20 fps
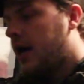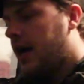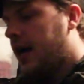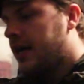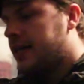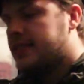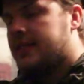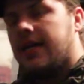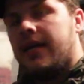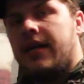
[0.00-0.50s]

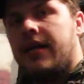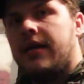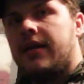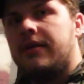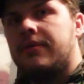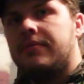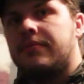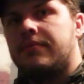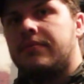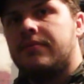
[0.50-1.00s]
I
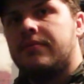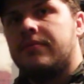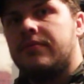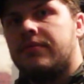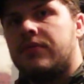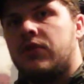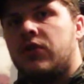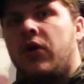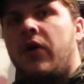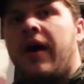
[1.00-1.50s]
say,
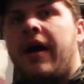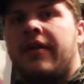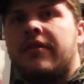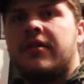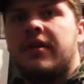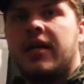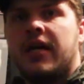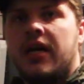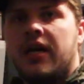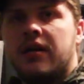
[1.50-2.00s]
go out
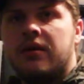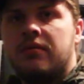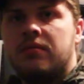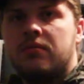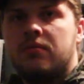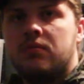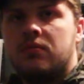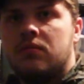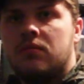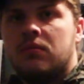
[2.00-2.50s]
there,
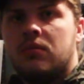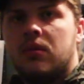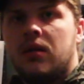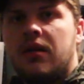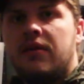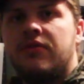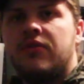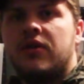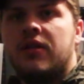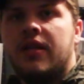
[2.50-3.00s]

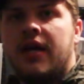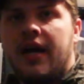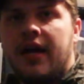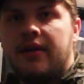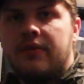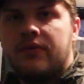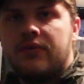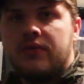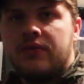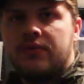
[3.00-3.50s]
live your
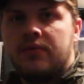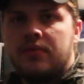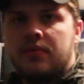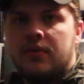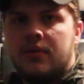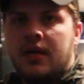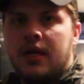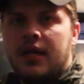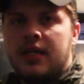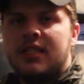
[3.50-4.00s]
life,
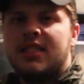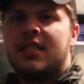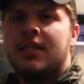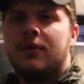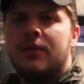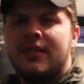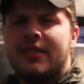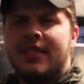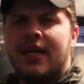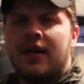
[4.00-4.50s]
and see
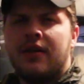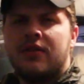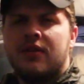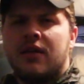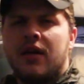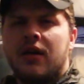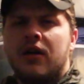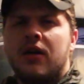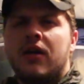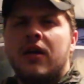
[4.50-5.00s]
what's out
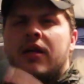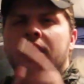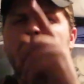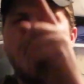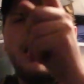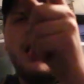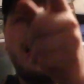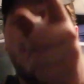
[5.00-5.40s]
there that